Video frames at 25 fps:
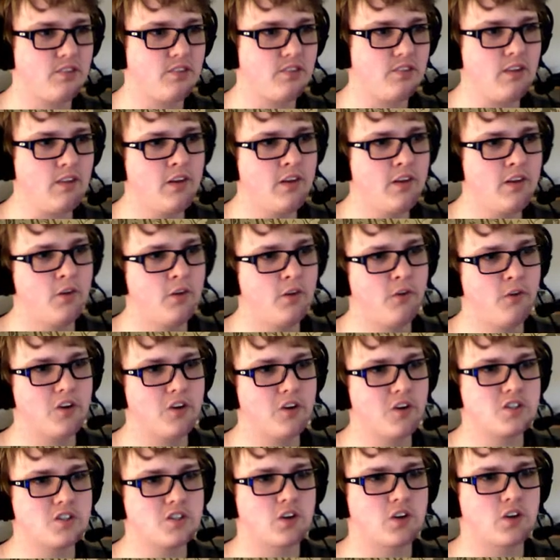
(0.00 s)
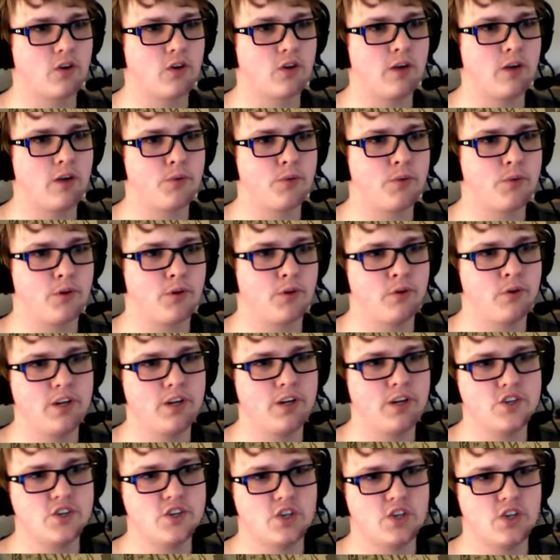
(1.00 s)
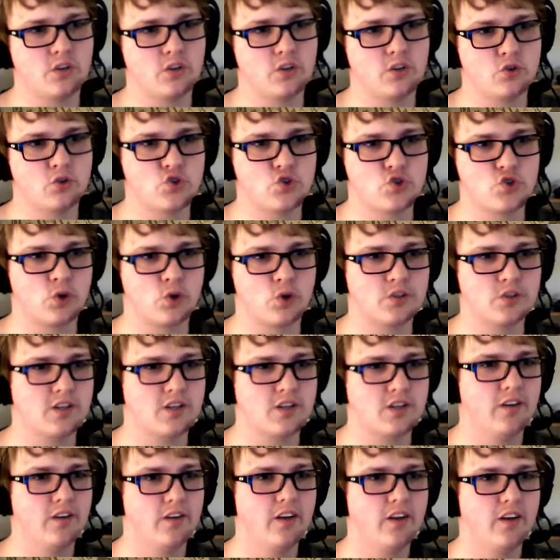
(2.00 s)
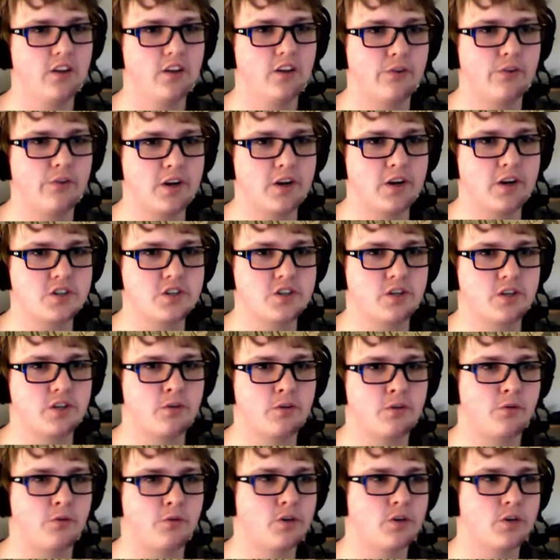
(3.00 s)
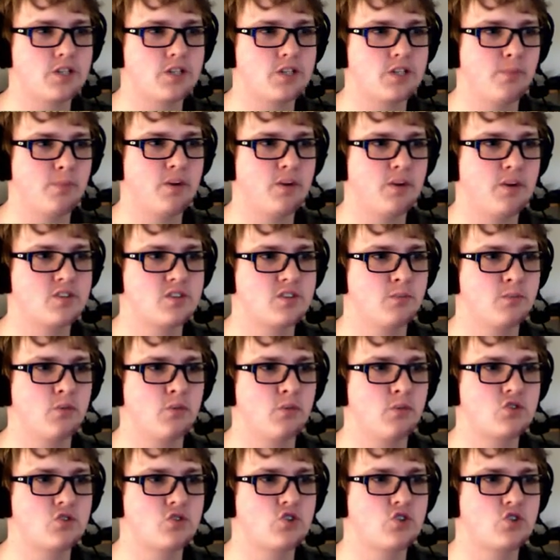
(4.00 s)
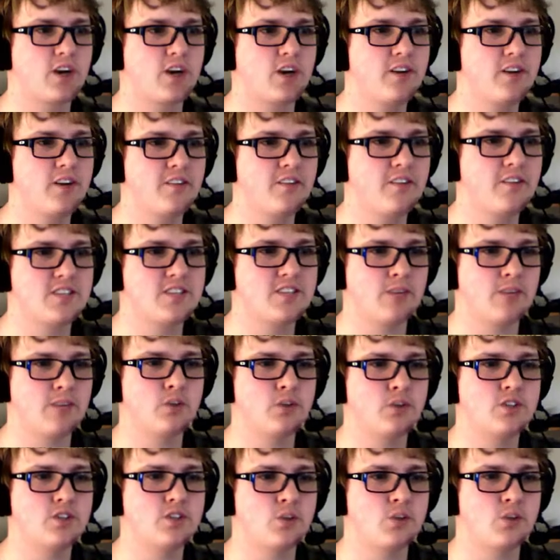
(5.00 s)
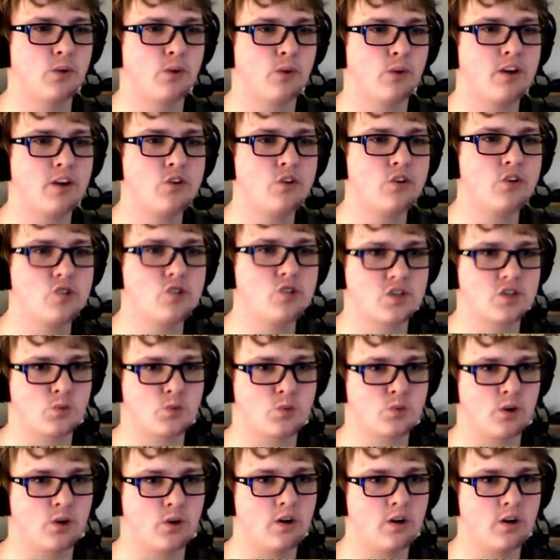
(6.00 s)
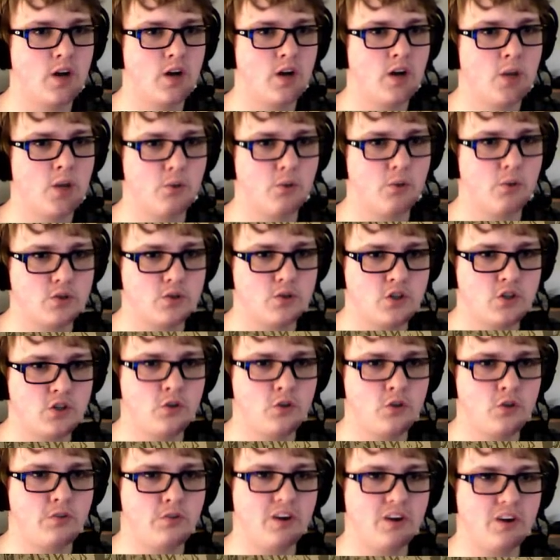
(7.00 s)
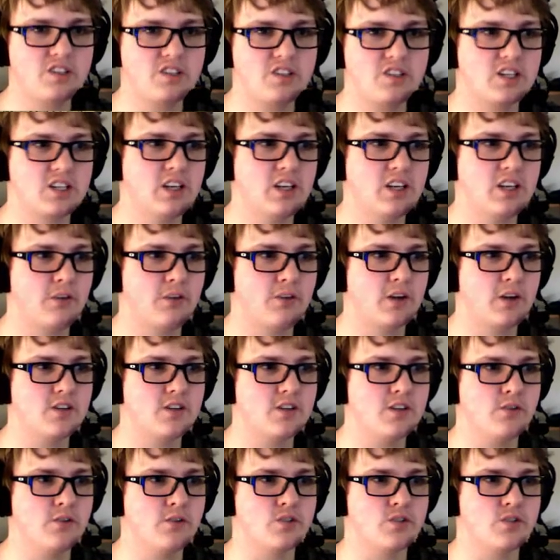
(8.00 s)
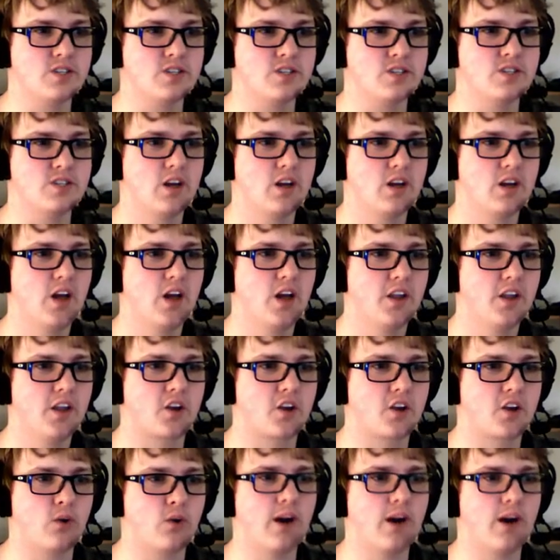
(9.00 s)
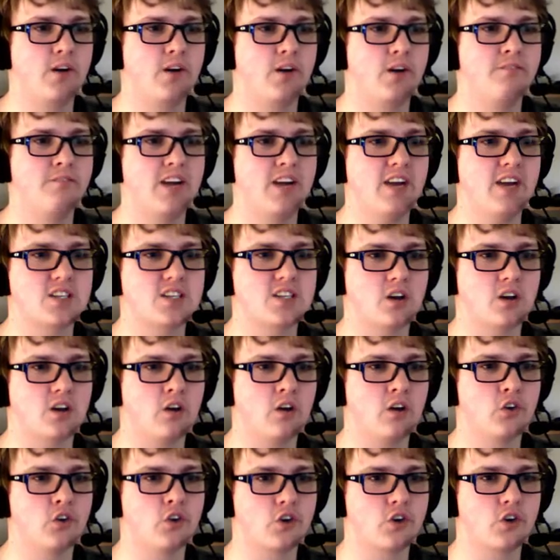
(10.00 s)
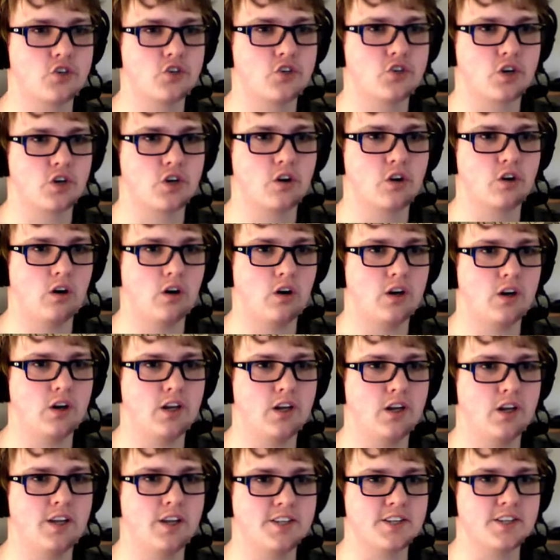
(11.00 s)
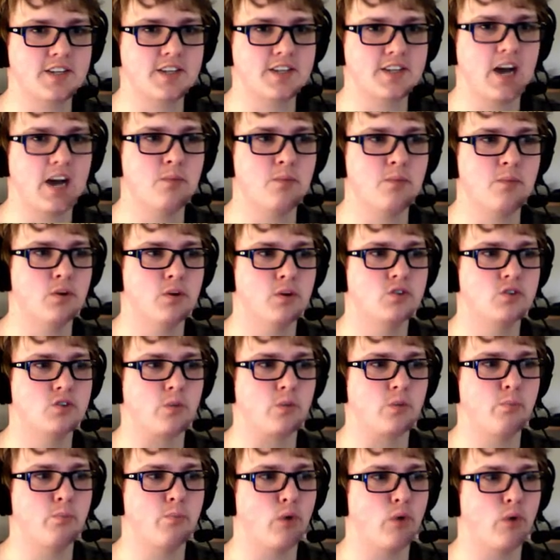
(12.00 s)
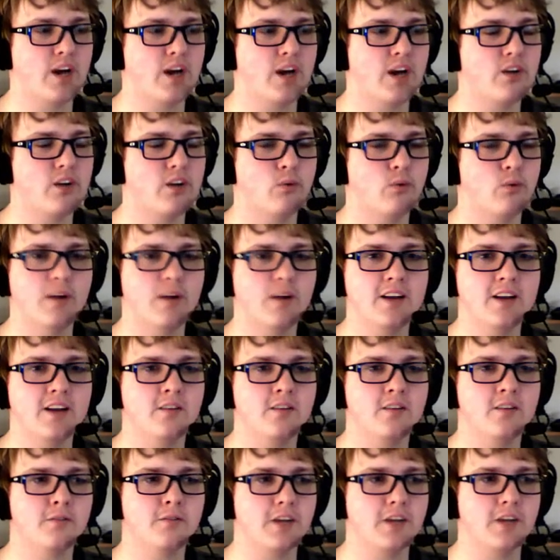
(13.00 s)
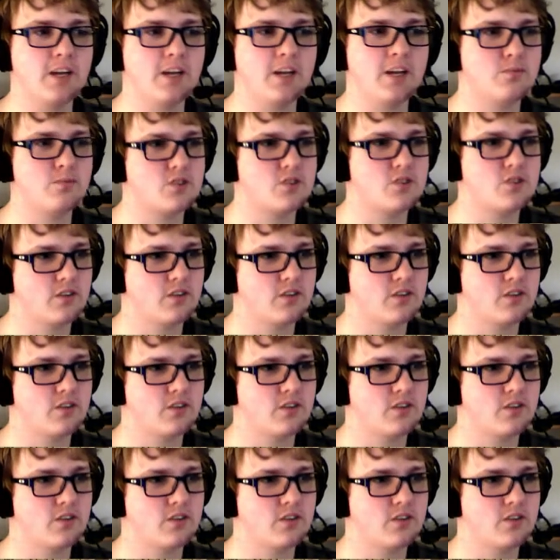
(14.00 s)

You fall to the ground with only a gentle jolt. You find yourself in a forest that bears the most striking resemblance to where you just were, but with two very significant differences. The crowd of masked onlookers are gone, and the sky burns with bright red flames.